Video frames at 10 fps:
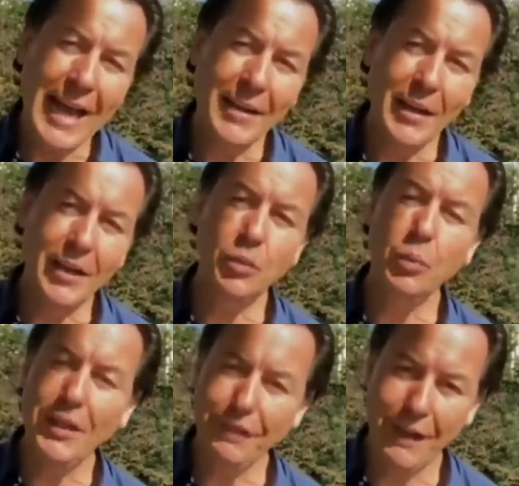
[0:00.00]
And
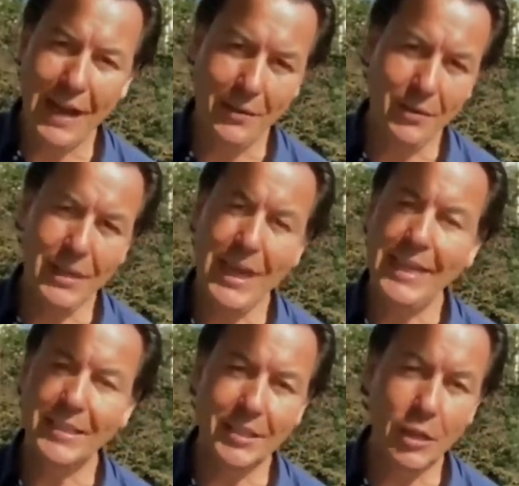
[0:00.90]
as we found,
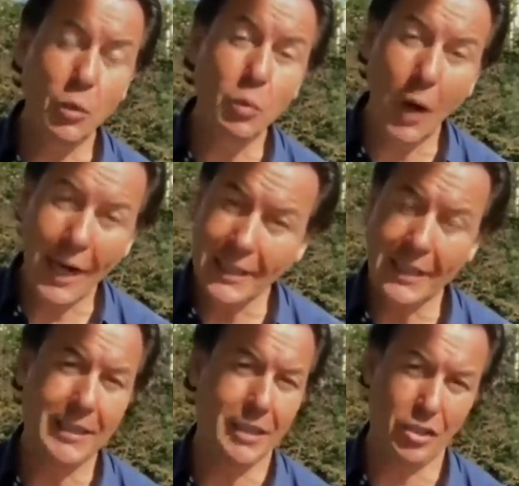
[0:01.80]
it's still
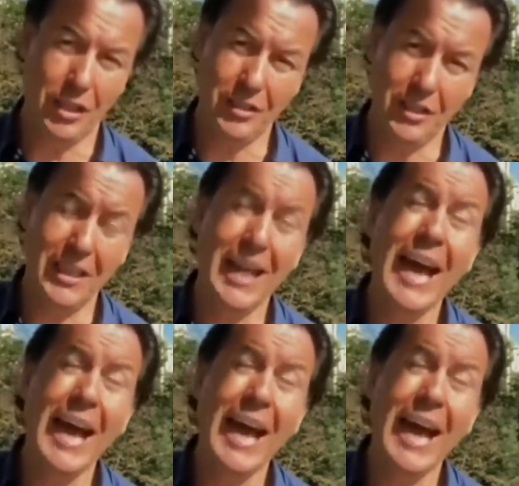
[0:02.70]
widely distrusted.